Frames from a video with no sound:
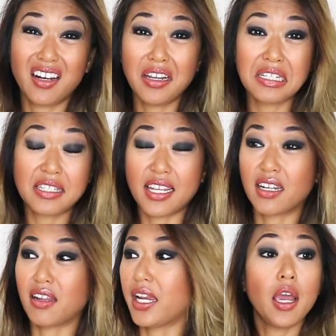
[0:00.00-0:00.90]
and I
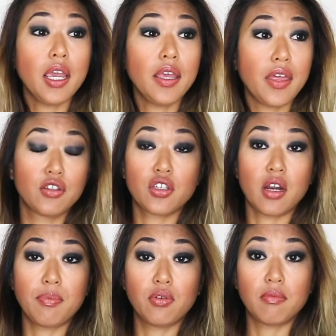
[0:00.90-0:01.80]
understand, like, why or should
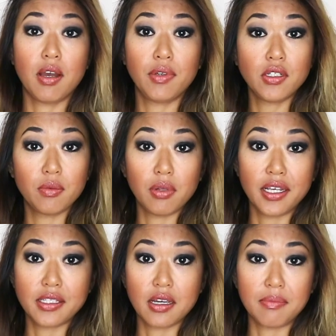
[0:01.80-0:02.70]
I put my window
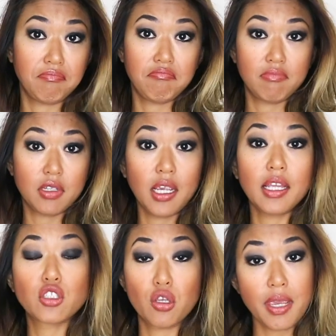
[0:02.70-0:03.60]
blinds up?
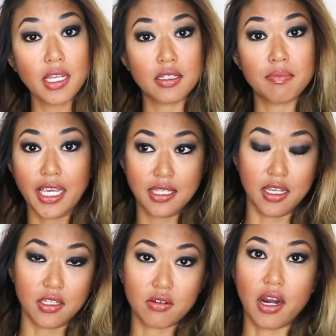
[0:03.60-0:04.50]
To me, it doesn't make sense,